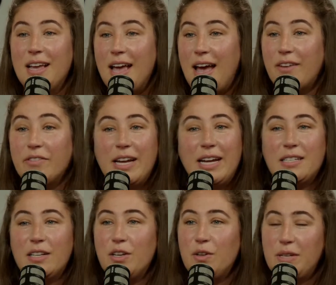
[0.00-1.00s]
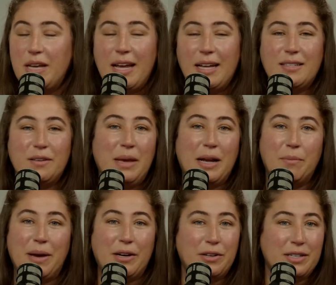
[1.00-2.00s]
Every day is a new day to make a
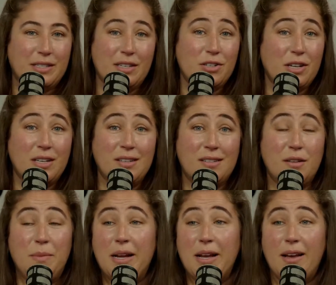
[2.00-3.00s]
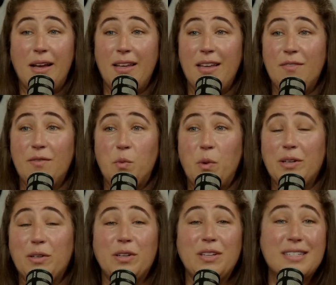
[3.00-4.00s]
better decision, to make even one
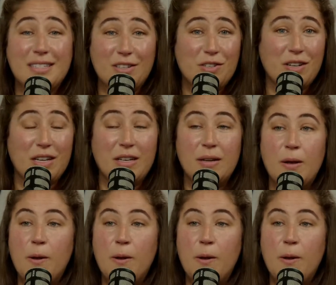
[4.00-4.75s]
good decision.